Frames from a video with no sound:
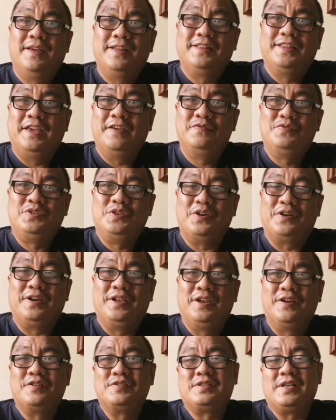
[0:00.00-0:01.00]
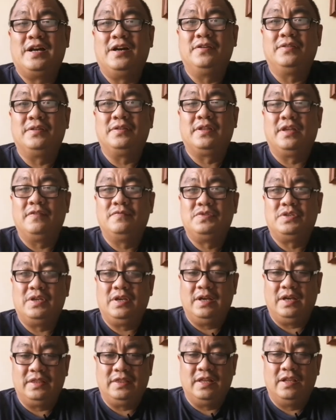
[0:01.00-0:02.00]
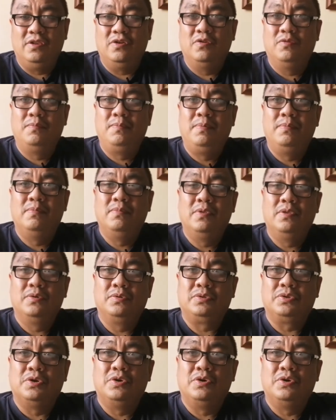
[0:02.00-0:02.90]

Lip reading: It gives you a clear sound. It gives you the low